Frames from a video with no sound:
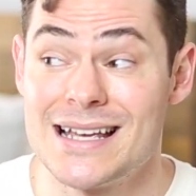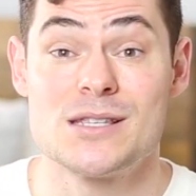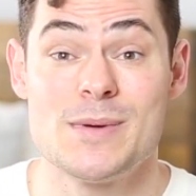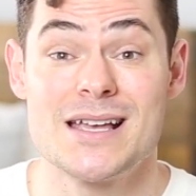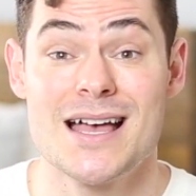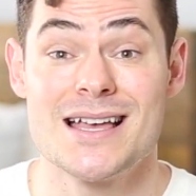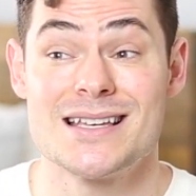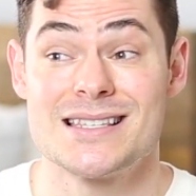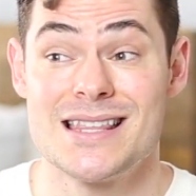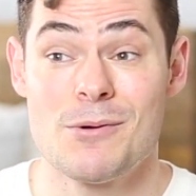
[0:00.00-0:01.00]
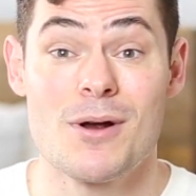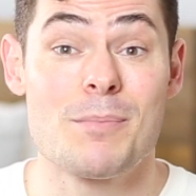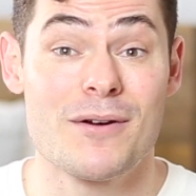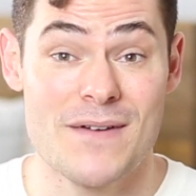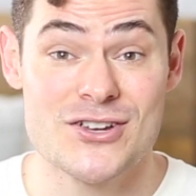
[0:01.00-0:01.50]
is because they were a
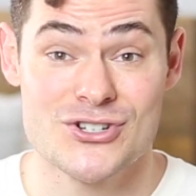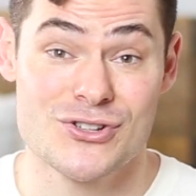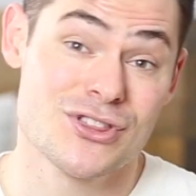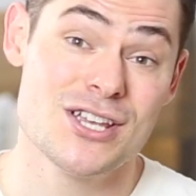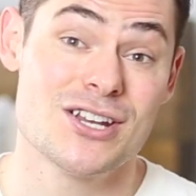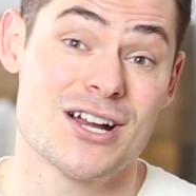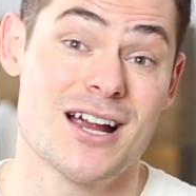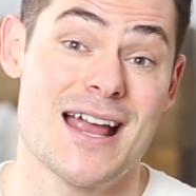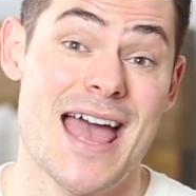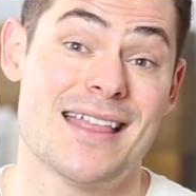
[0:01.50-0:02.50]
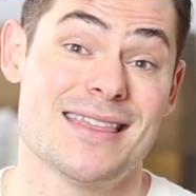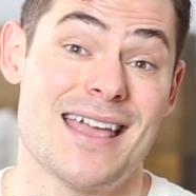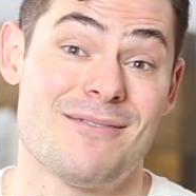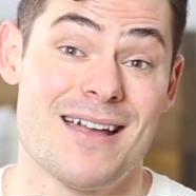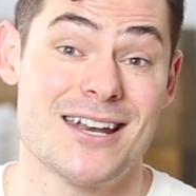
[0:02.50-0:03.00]
professional theater and
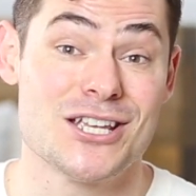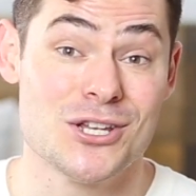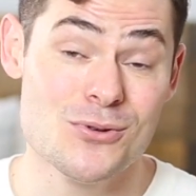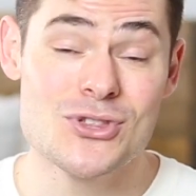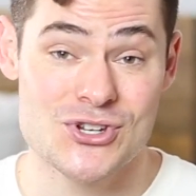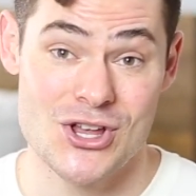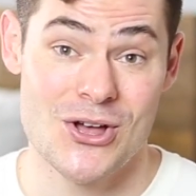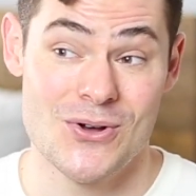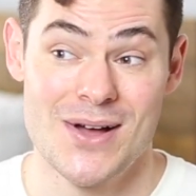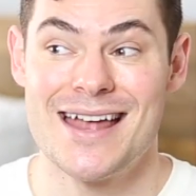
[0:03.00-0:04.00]
they ran a youth show.